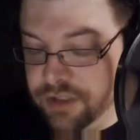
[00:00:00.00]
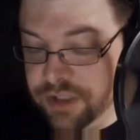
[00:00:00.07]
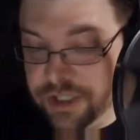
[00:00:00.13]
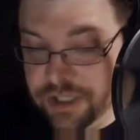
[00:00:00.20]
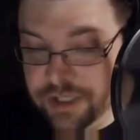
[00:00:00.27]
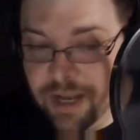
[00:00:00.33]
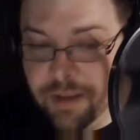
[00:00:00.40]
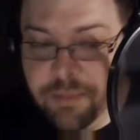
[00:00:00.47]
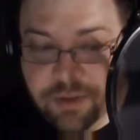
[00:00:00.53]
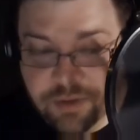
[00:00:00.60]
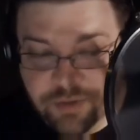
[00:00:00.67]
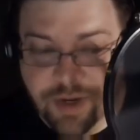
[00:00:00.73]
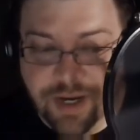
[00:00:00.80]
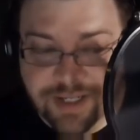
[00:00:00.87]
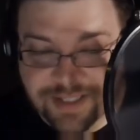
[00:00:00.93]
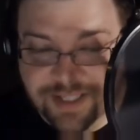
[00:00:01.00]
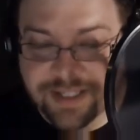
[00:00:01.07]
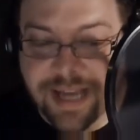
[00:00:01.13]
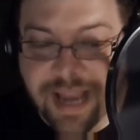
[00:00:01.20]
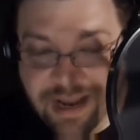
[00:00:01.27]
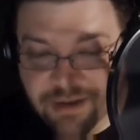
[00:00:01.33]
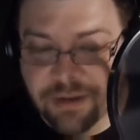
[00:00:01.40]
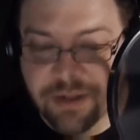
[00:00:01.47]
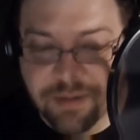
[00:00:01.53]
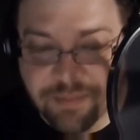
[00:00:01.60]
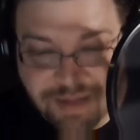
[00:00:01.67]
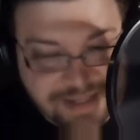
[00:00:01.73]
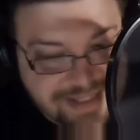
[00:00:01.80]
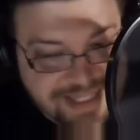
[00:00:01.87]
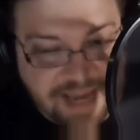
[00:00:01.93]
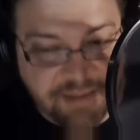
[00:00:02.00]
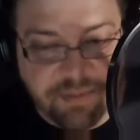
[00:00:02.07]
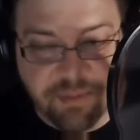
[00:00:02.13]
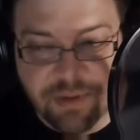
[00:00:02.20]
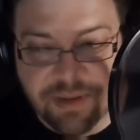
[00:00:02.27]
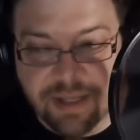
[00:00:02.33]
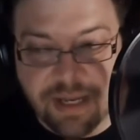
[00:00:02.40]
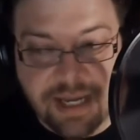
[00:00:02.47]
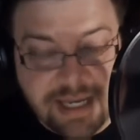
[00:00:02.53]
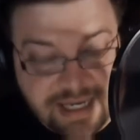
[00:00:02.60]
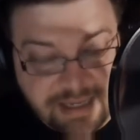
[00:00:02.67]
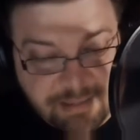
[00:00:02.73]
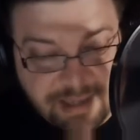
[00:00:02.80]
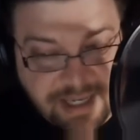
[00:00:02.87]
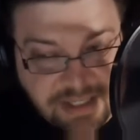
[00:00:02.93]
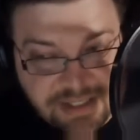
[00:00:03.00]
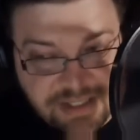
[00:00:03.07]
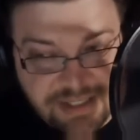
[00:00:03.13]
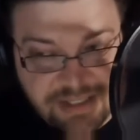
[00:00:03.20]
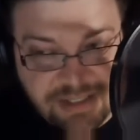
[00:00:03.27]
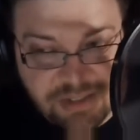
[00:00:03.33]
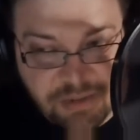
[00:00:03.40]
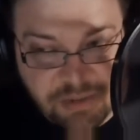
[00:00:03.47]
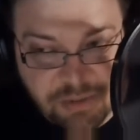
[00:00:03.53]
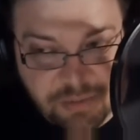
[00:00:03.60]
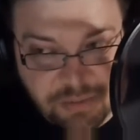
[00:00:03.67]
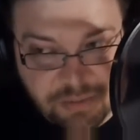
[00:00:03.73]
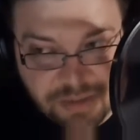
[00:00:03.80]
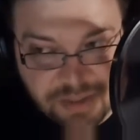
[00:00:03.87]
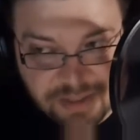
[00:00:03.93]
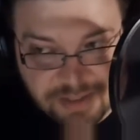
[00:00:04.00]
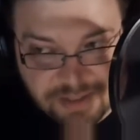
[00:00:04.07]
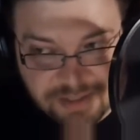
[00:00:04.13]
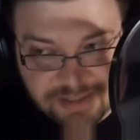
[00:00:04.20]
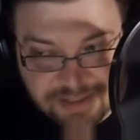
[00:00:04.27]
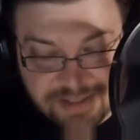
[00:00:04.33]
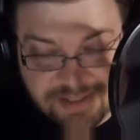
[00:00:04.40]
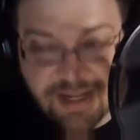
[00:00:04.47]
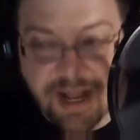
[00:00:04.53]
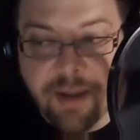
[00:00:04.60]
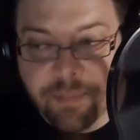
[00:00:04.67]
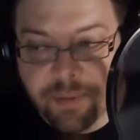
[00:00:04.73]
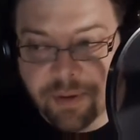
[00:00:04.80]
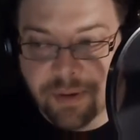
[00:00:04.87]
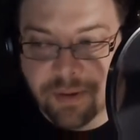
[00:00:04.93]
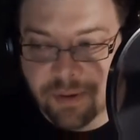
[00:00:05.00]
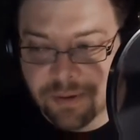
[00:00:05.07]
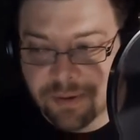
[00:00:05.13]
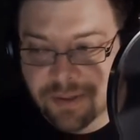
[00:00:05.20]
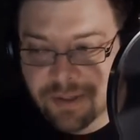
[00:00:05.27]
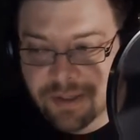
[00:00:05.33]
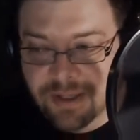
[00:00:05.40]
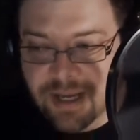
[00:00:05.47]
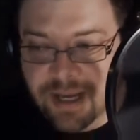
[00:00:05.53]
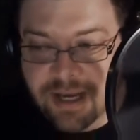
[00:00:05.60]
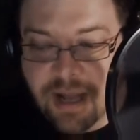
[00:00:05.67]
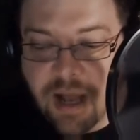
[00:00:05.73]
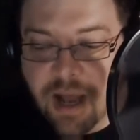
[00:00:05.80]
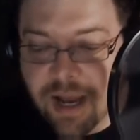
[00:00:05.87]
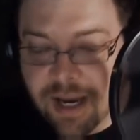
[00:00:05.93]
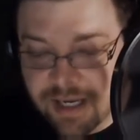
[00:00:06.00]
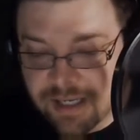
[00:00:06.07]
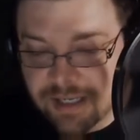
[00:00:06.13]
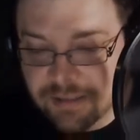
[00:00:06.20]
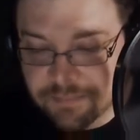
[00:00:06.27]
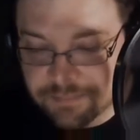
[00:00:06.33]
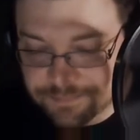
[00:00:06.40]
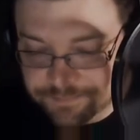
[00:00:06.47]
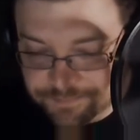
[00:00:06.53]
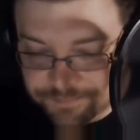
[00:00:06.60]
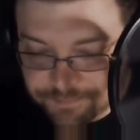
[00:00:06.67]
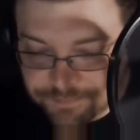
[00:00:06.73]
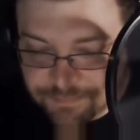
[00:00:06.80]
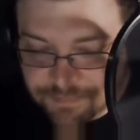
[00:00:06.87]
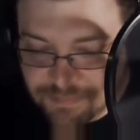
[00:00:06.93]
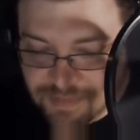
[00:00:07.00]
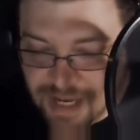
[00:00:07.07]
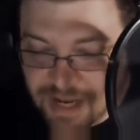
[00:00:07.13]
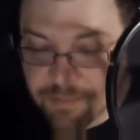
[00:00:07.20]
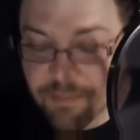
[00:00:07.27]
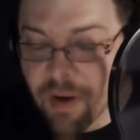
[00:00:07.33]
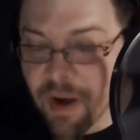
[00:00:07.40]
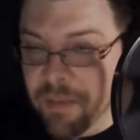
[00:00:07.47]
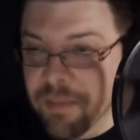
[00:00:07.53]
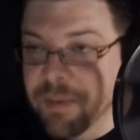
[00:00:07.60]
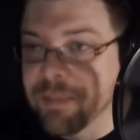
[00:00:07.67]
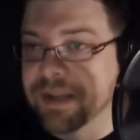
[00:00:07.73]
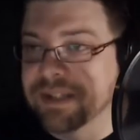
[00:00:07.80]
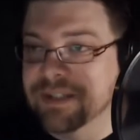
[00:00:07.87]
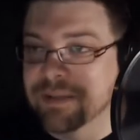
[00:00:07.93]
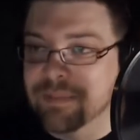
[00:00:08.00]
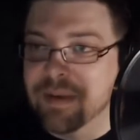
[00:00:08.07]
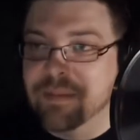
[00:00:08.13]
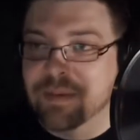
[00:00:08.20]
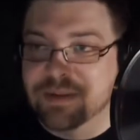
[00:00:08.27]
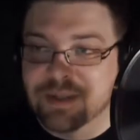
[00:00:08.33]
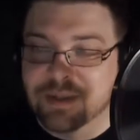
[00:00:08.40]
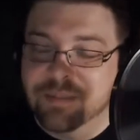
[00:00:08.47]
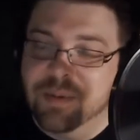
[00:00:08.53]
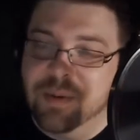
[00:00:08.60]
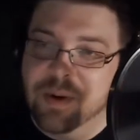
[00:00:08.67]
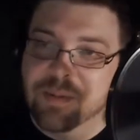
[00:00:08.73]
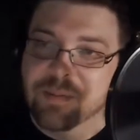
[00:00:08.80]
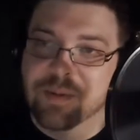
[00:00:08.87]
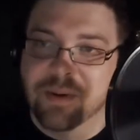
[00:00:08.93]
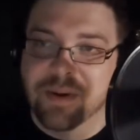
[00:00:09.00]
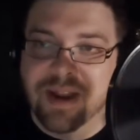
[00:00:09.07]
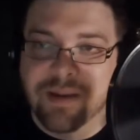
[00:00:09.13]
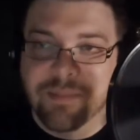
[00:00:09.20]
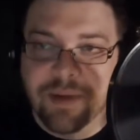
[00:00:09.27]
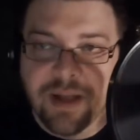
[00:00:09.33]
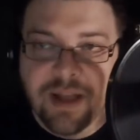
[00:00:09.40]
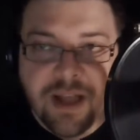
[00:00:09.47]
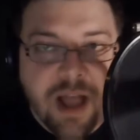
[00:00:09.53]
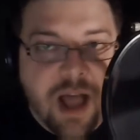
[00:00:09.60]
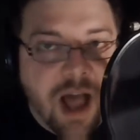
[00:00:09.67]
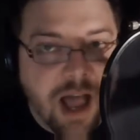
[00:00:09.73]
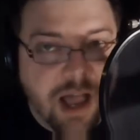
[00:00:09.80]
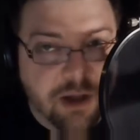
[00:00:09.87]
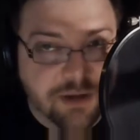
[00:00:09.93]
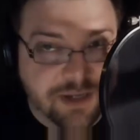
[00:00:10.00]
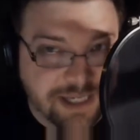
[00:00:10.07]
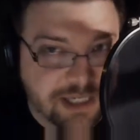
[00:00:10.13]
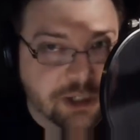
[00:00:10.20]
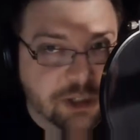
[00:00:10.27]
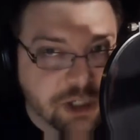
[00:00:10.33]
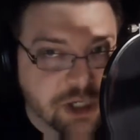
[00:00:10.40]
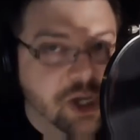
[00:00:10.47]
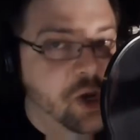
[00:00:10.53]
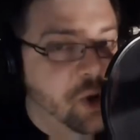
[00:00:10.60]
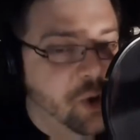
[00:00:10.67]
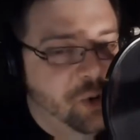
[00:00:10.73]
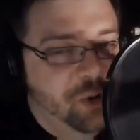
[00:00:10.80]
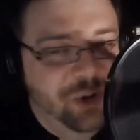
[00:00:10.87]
she Emma tries to tackle him and zap him with it, and he manages to stop her and hide it. And Mama picks up Emma. Is like, poor, poor Emma. I'll kill you.